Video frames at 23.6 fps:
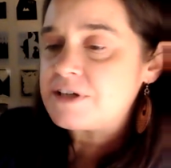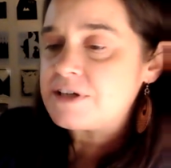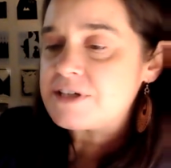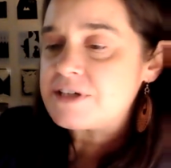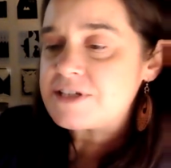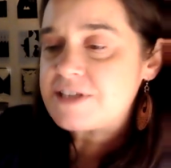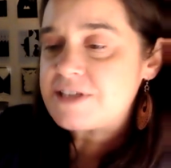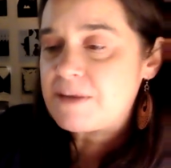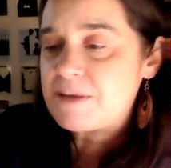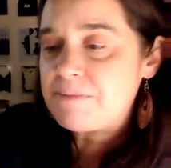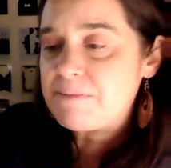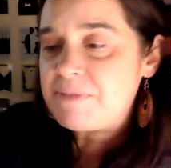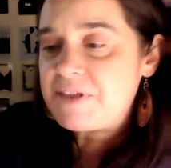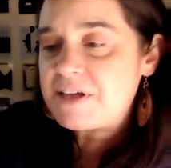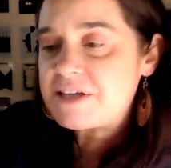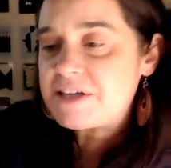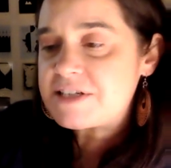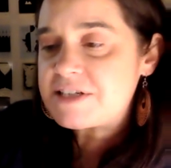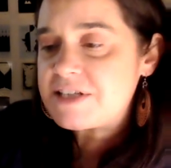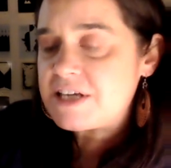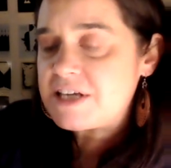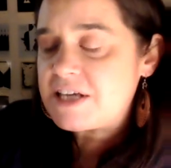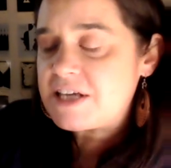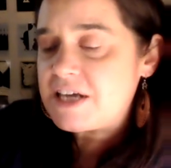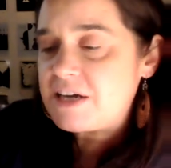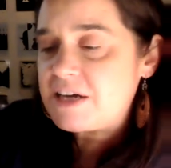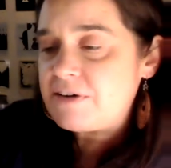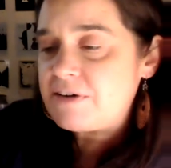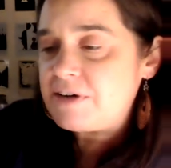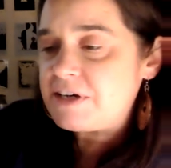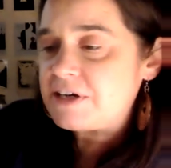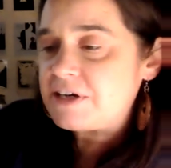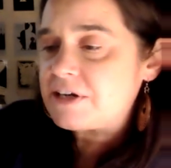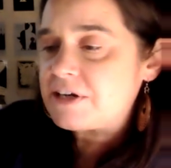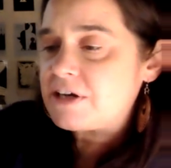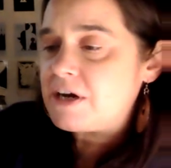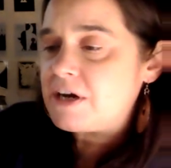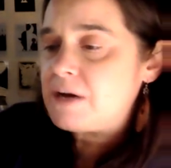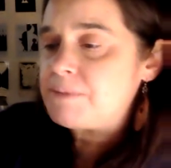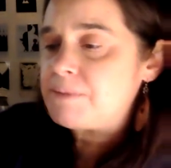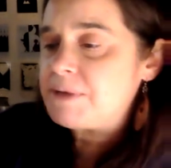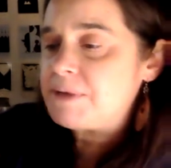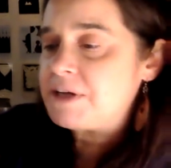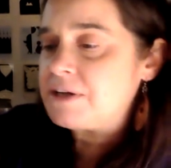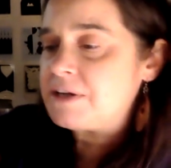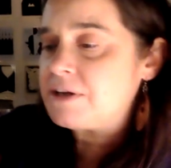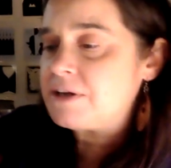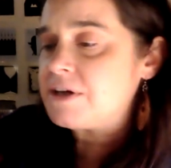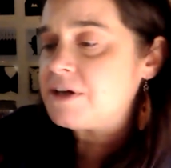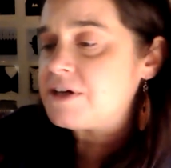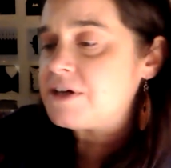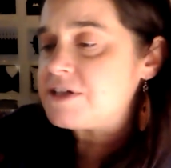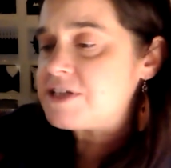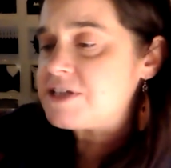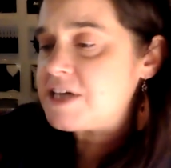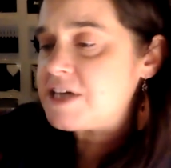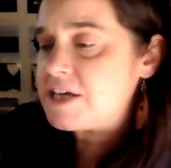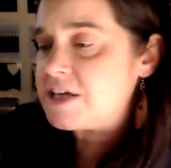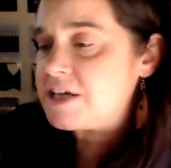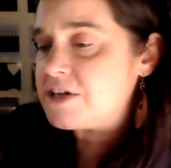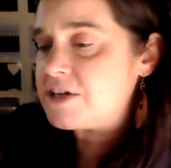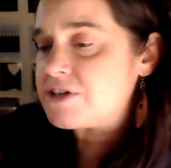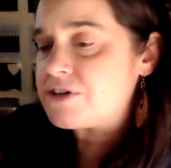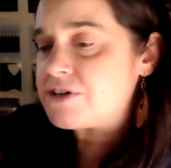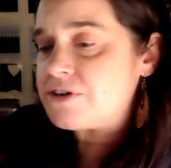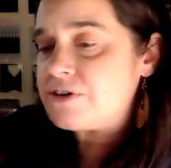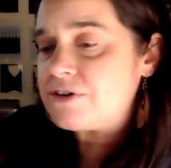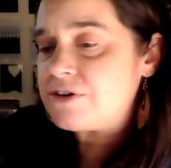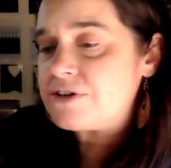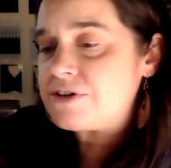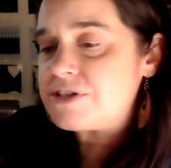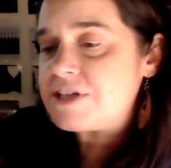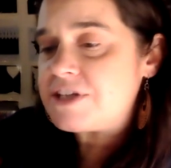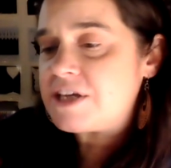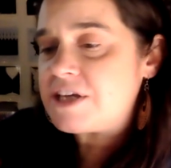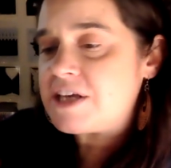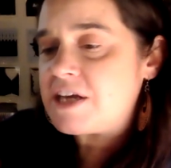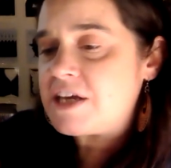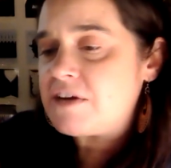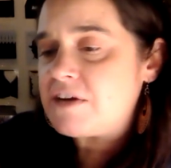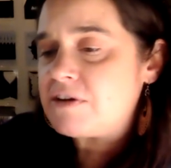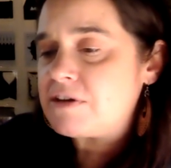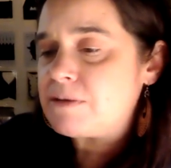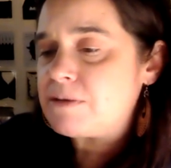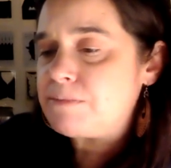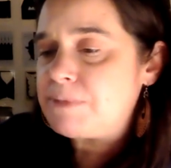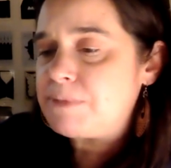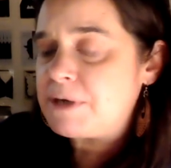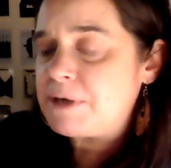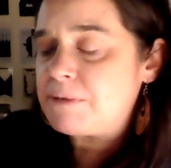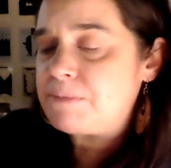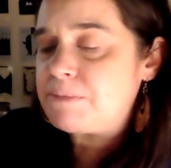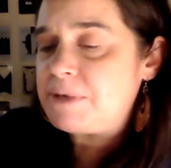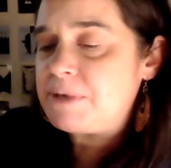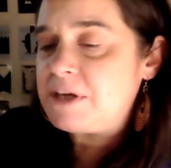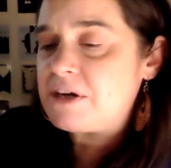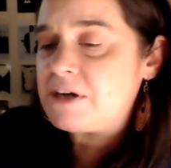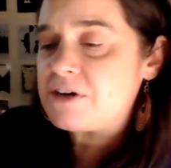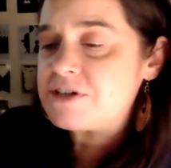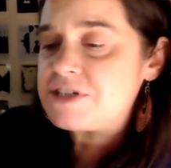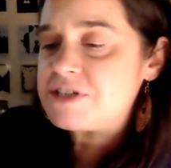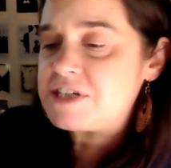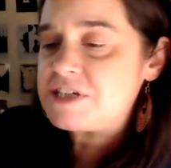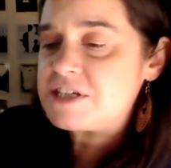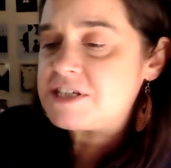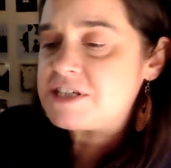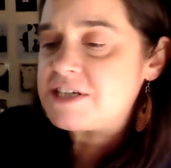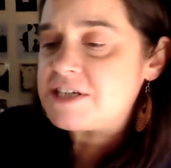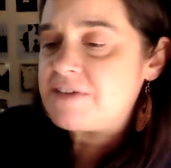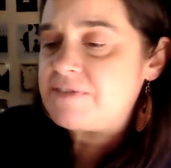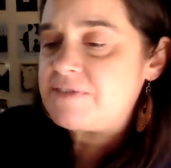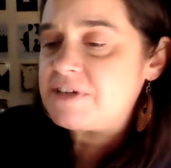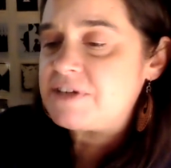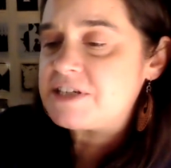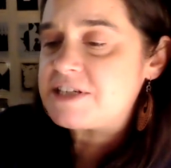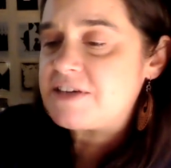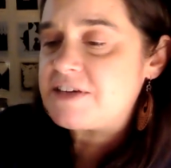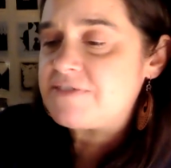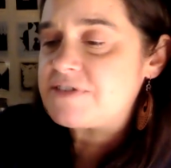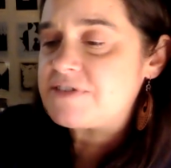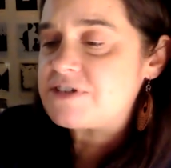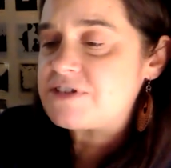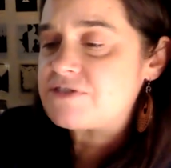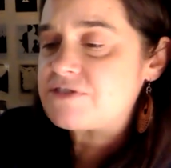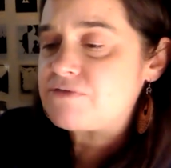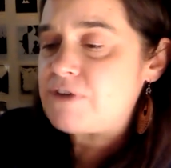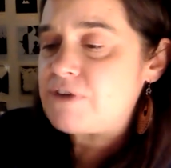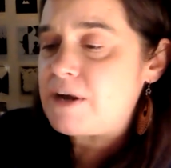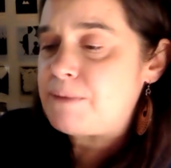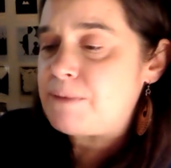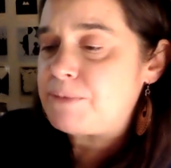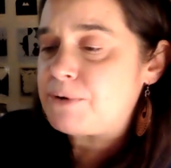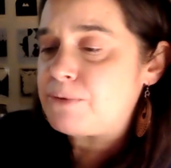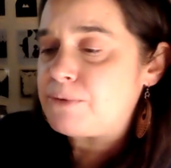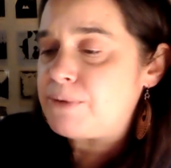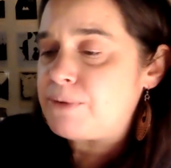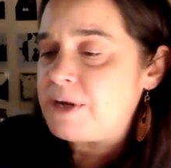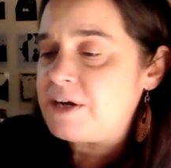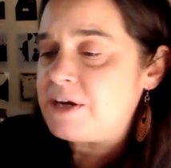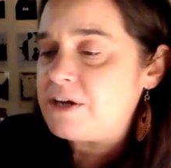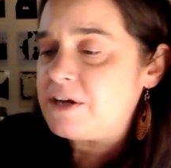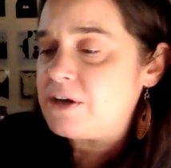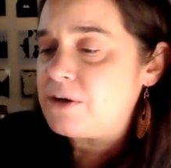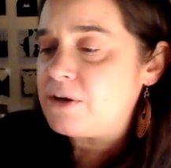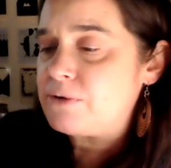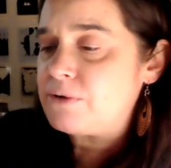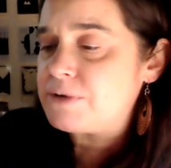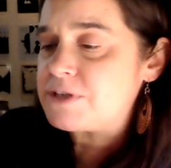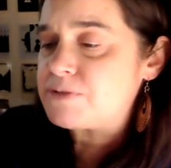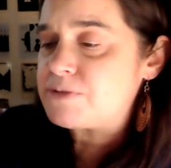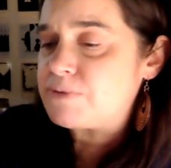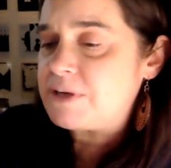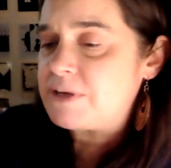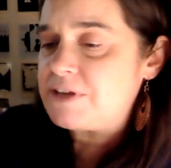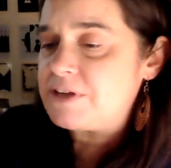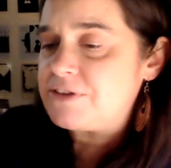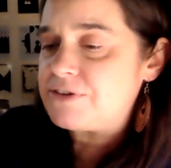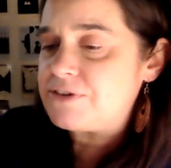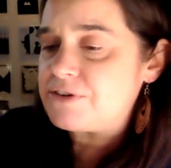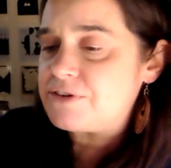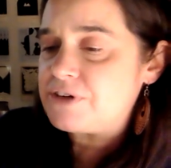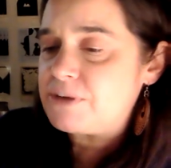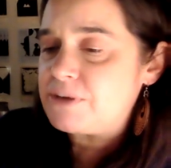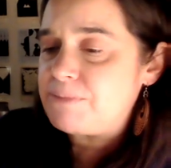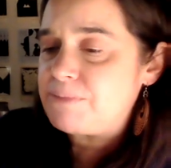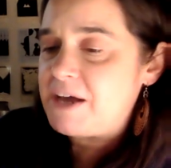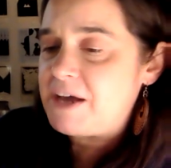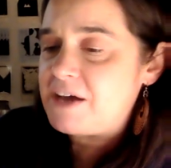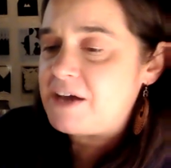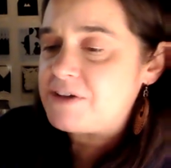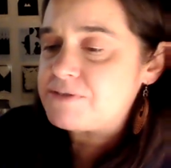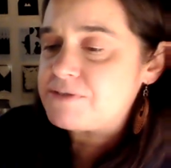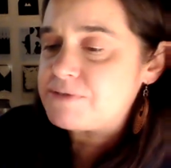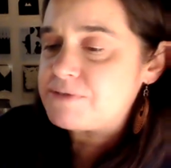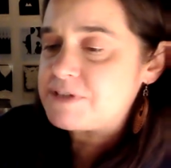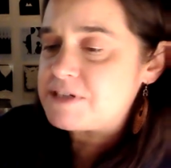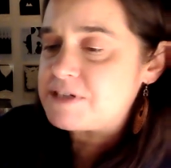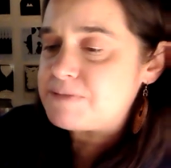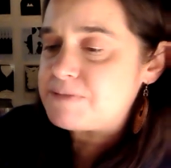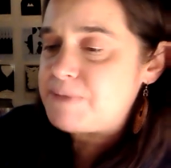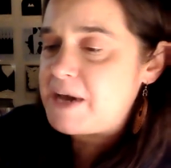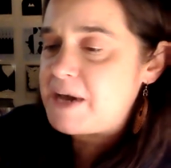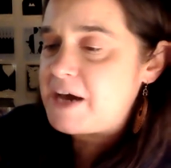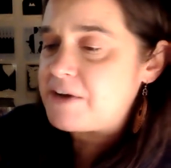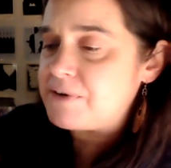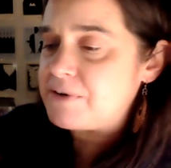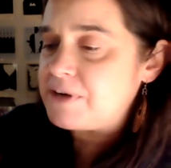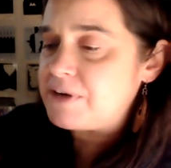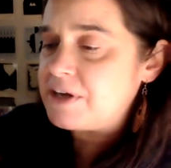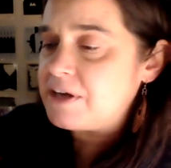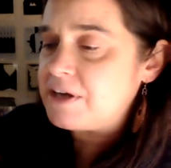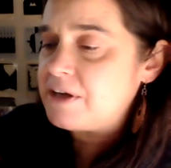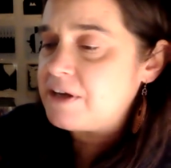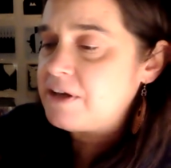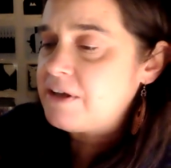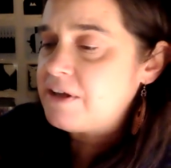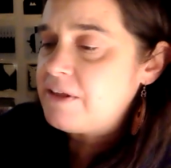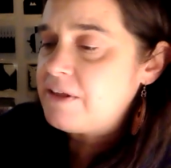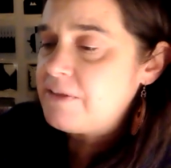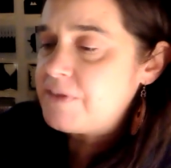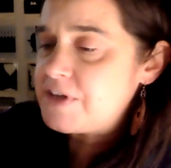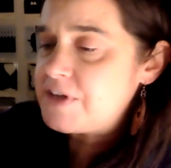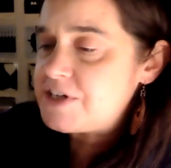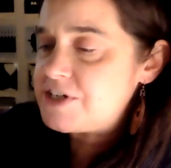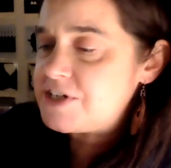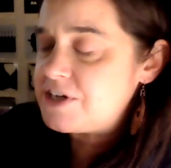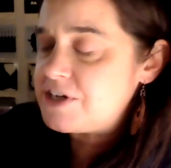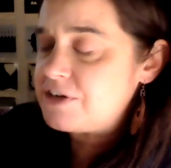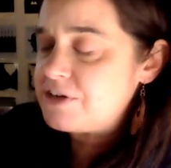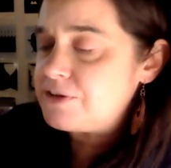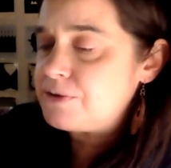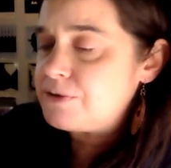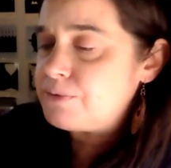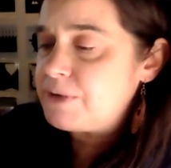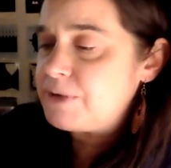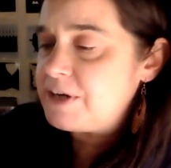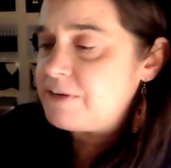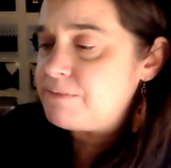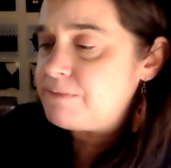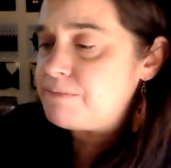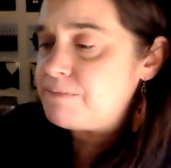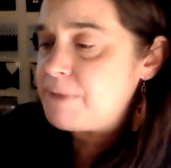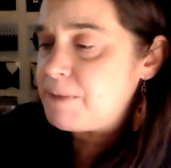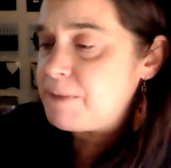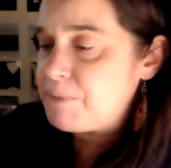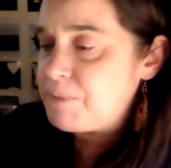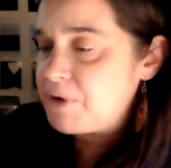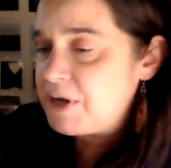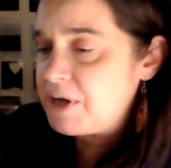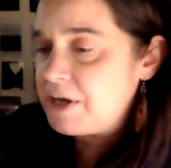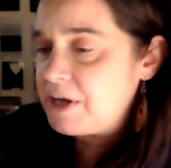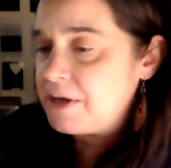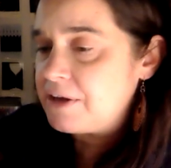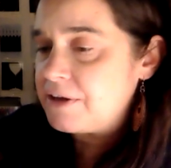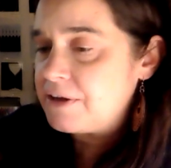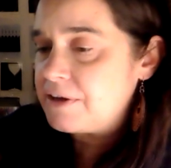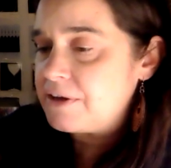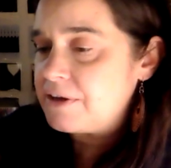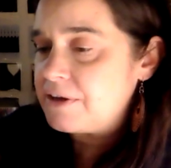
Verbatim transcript: Some things they carried in common. Taking turns, they carried the big PRC 77 Scrambler radio, which weighed 30 pounds with its battery. They shared the weight of memory.